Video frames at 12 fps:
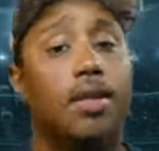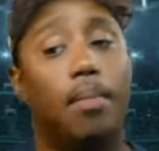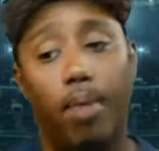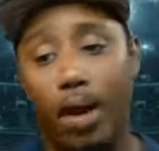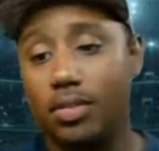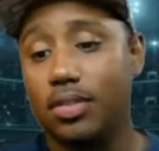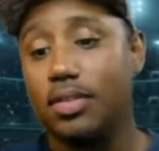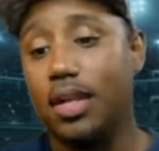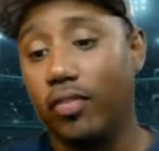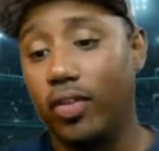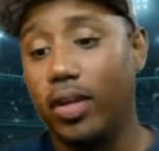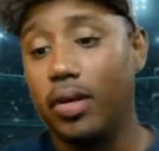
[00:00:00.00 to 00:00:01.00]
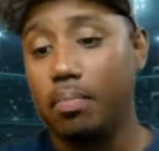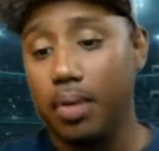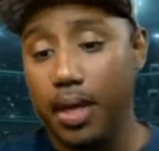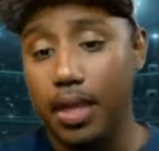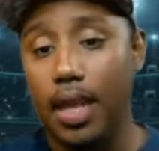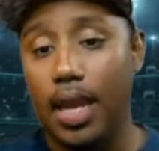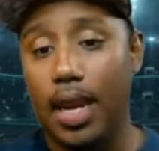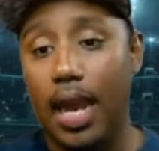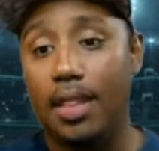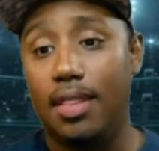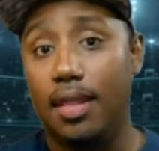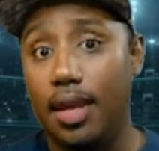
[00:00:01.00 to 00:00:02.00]
The Browns can definitely compete. And
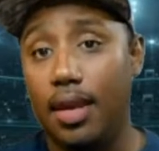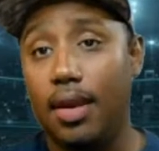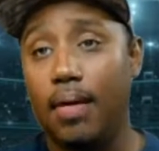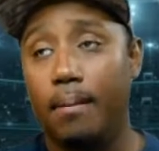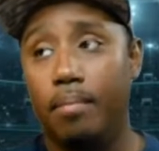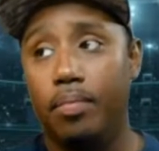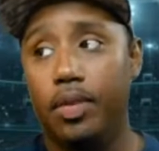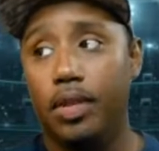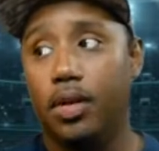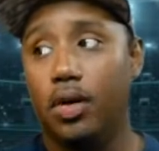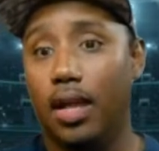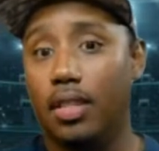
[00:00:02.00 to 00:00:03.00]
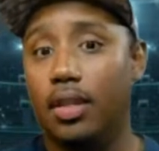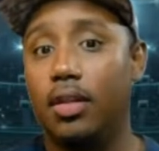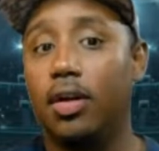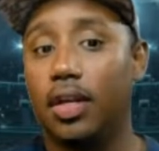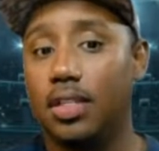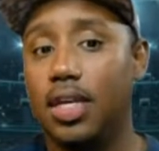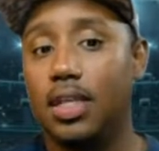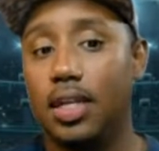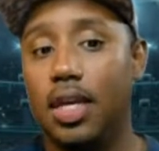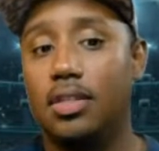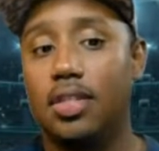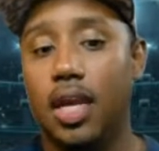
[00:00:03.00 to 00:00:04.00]
I think they're going to take the
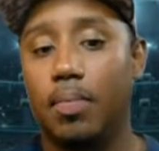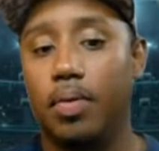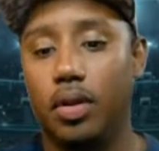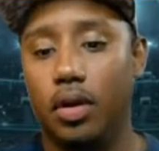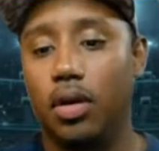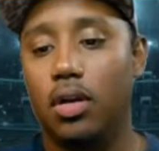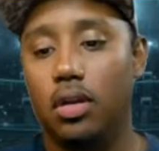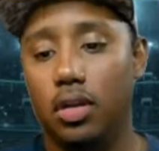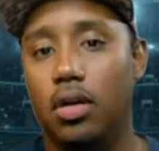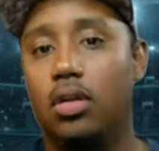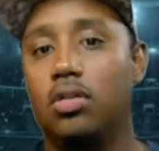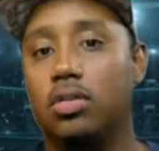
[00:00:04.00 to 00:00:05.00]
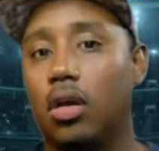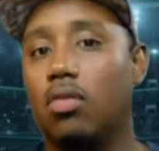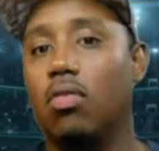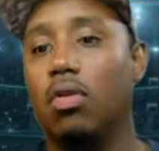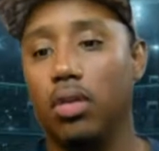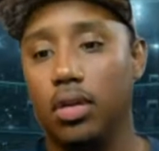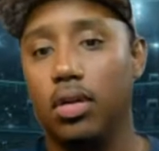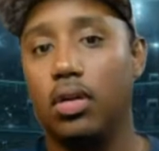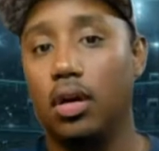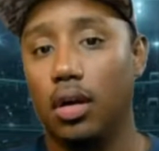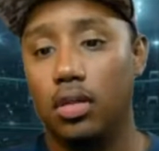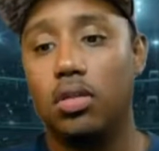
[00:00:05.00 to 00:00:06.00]
next step, and they're going to start rolling.
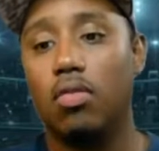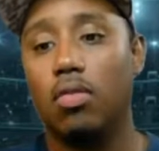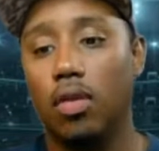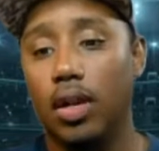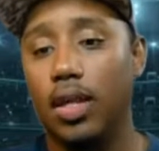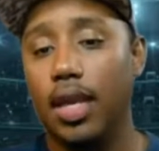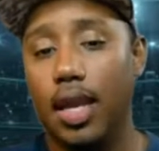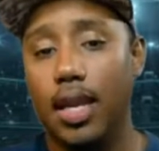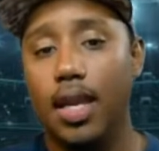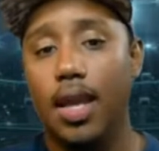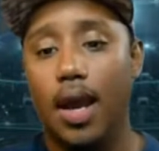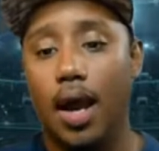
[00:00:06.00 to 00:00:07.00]
They're going to start rolling again.